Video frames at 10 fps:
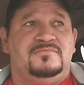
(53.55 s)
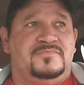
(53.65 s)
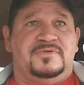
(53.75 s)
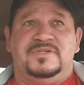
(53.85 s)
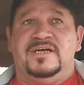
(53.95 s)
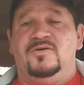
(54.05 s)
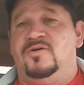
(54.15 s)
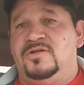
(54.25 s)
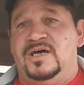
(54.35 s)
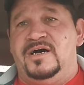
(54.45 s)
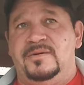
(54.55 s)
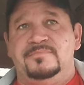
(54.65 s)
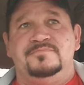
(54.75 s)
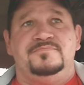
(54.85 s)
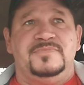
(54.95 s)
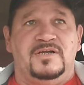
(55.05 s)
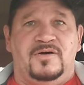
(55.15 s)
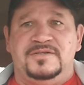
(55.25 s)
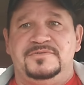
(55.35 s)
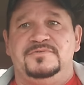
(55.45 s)
What they call, um,
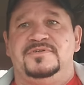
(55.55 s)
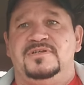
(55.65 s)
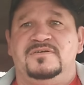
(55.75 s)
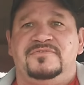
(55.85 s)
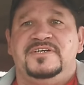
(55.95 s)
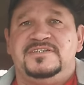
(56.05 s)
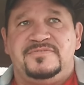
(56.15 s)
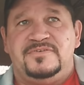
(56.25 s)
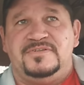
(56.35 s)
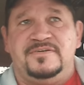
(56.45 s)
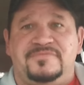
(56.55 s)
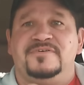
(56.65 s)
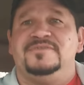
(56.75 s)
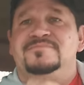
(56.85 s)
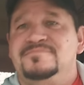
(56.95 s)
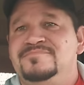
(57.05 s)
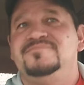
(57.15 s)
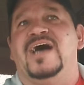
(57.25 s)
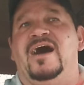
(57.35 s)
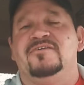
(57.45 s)
do deliveries for different
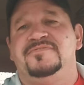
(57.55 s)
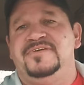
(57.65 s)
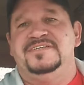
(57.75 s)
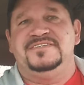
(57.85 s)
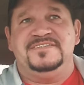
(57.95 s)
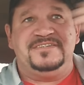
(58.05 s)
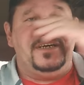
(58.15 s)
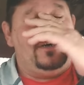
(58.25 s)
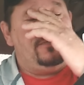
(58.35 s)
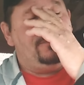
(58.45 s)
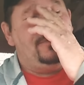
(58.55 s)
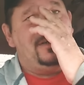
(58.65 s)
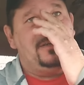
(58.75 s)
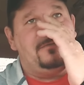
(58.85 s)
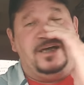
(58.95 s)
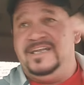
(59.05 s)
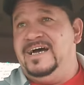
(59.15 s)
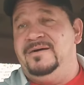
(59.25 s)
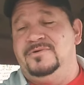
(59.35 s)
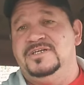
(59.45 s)
outfits and stuff, but right
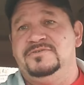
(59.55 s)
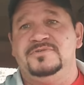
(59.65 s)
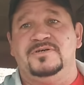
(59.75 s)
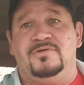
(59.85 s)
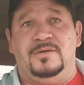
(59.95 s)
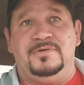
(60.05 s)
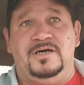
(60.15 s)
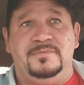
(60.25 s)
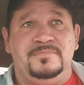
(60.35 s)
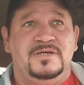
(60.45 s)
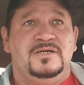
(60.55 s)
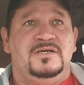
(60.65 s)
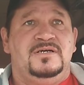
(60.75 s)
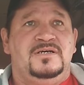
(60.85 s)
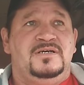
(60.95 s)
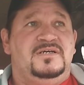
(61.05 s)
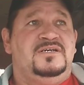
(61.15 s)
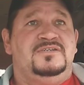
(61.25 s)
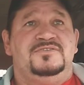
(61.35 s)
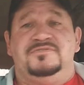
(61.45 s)
now I'm only doing Grubhub.
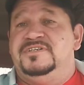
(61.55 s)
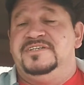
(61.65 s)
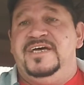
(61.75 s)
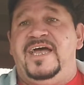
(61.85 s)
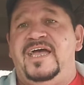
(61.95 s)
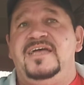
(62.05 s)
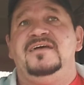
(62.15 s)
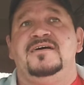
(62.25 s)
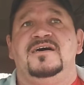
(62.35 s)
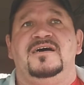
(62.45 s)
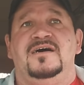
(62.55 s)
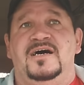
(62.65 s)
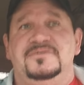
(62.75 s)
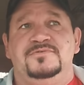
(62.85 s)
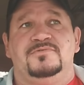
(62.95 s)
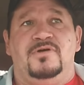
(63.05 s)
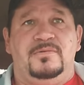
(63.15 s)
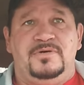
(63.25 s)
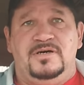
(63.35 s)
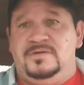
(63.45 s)
During the day, I do
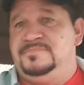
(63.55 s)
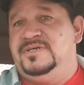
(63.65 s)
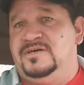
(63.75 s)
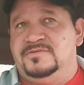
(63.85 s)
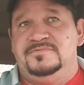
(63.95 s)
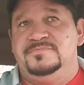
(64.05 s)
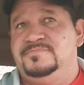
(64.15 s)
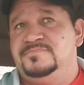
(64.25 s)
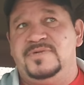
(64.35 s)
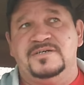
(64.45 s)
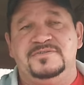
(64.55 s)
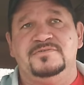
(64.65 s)
Grubhub, you know, I do